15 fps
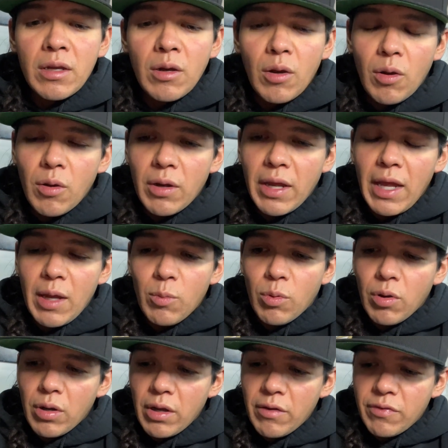Okay,
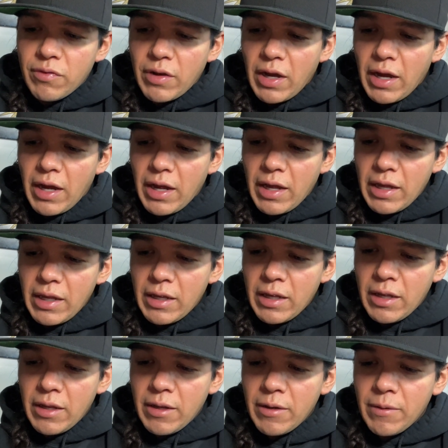well, if I
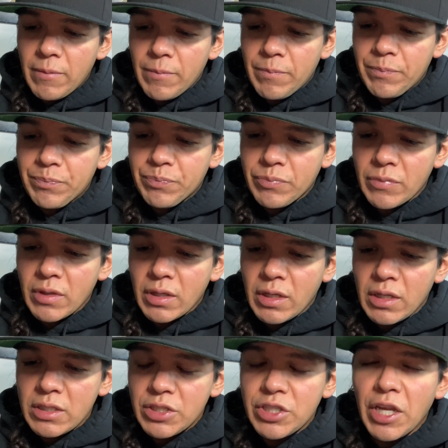
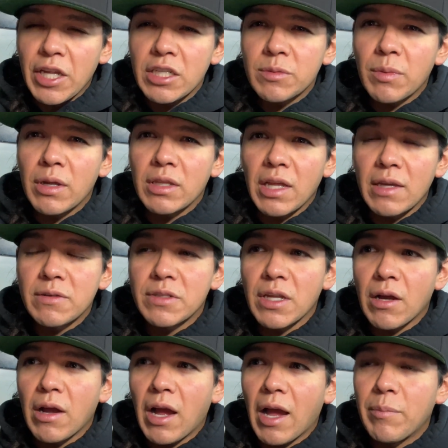change my lifestyle
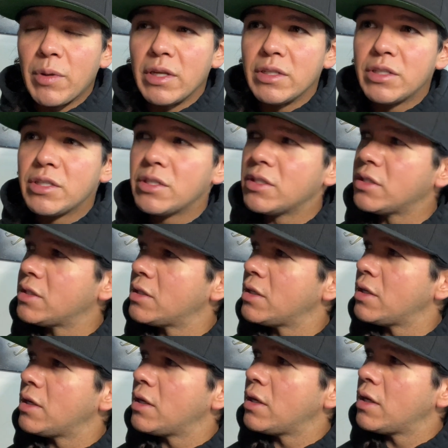habits,
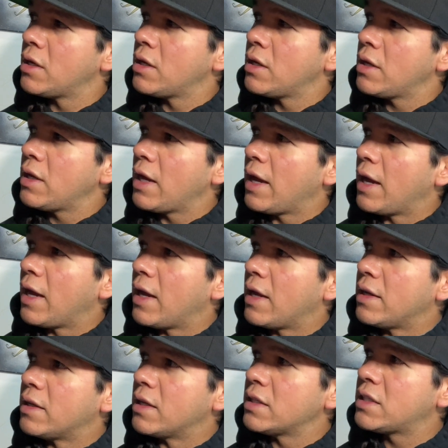
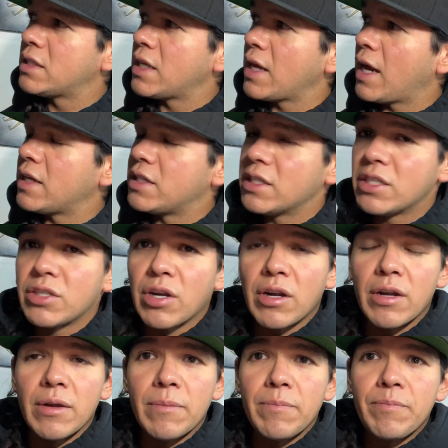and let's say I just
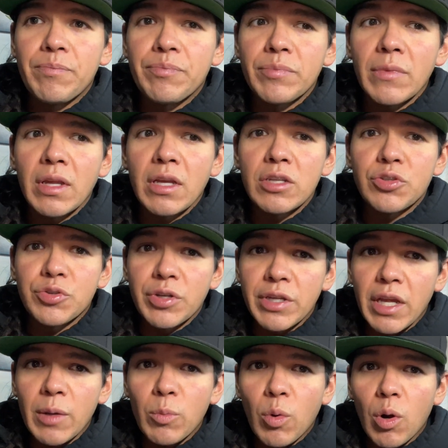start
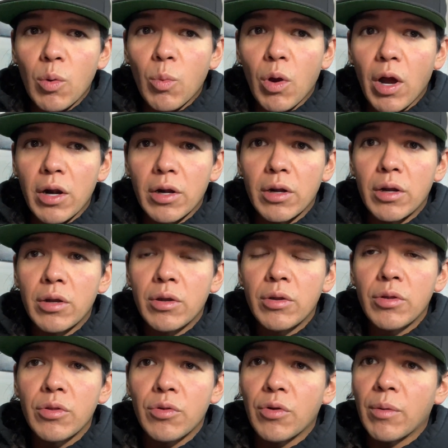drinking more water
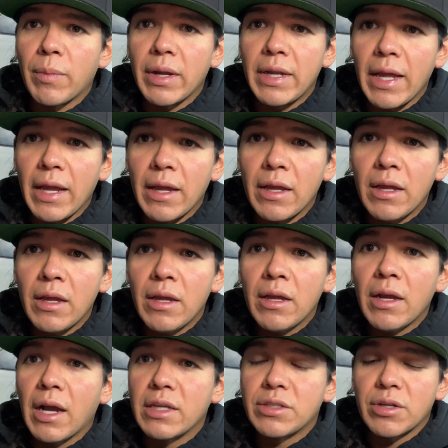throughout my day.
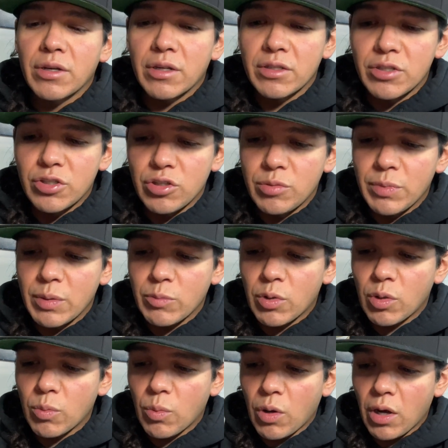I start consuming
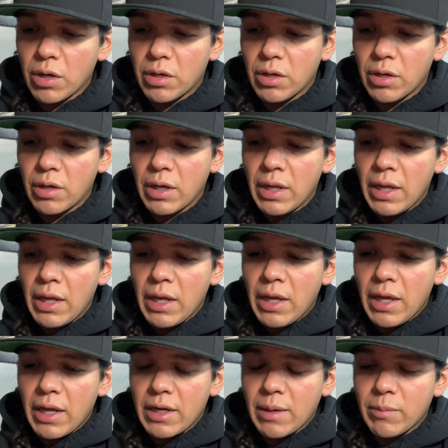more water,
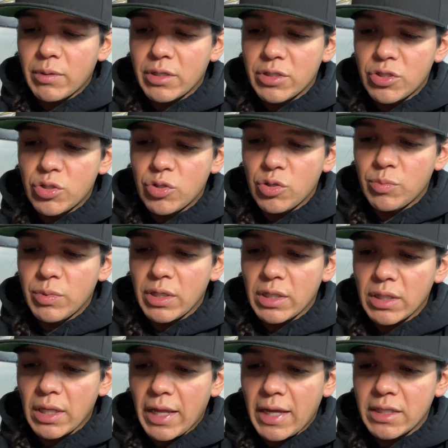and I'm
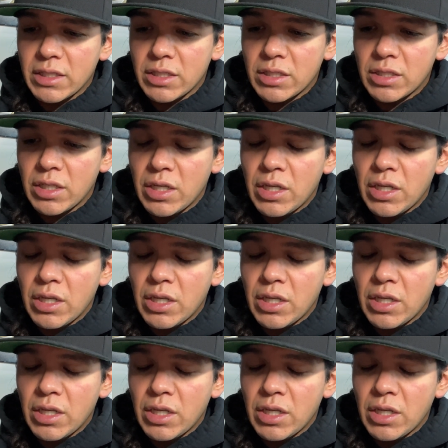consuming less